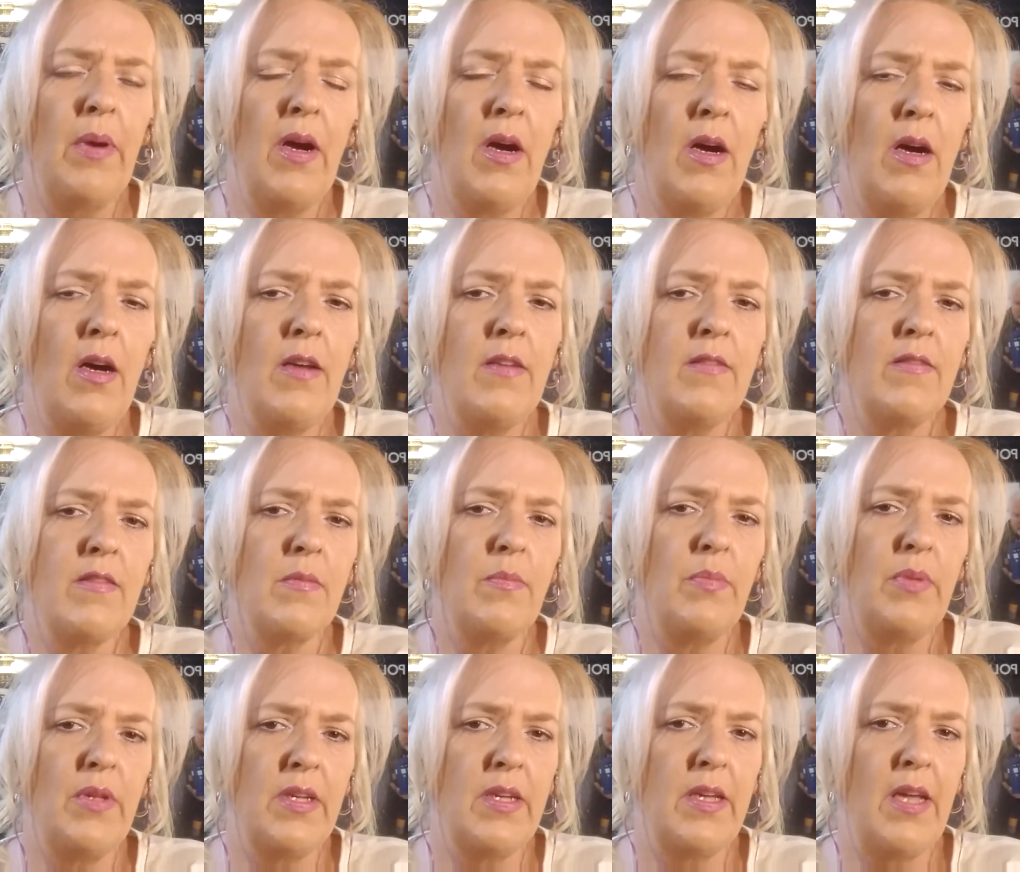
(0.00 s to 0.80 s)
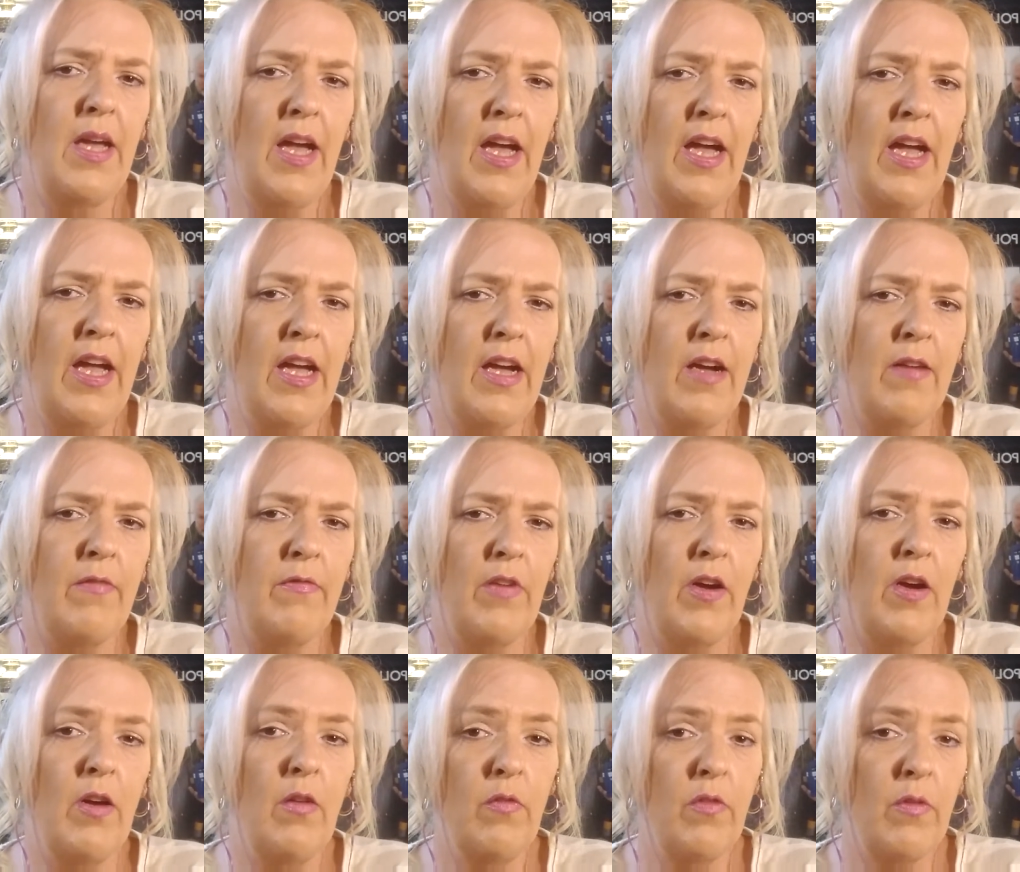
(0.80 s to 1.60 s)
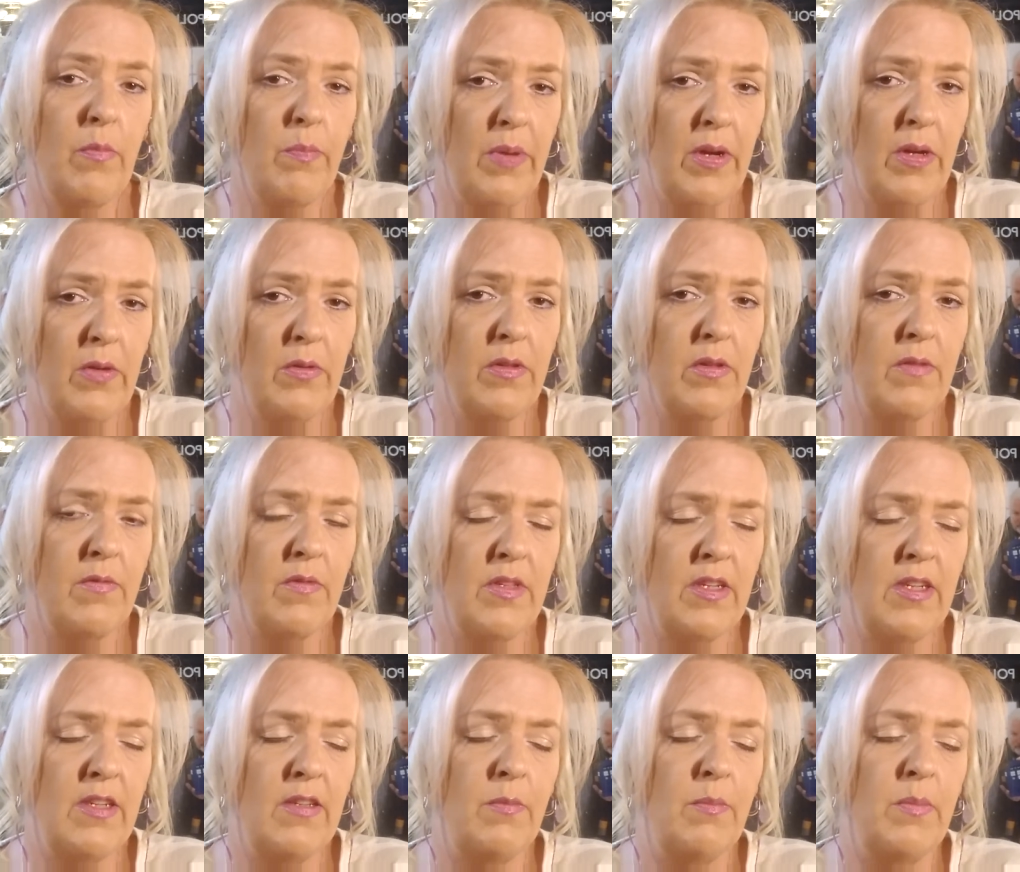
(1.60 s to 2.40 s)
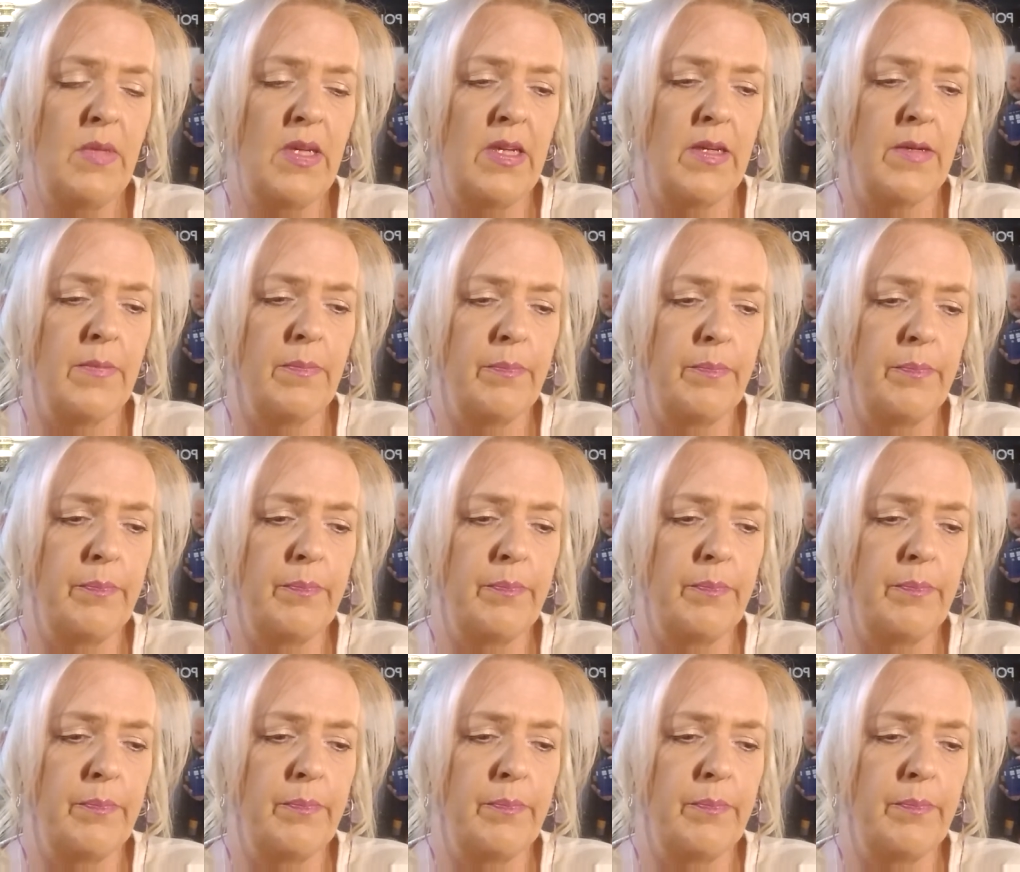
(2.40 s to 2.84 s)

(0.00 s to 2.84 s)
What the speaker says: possibly have over both of these men?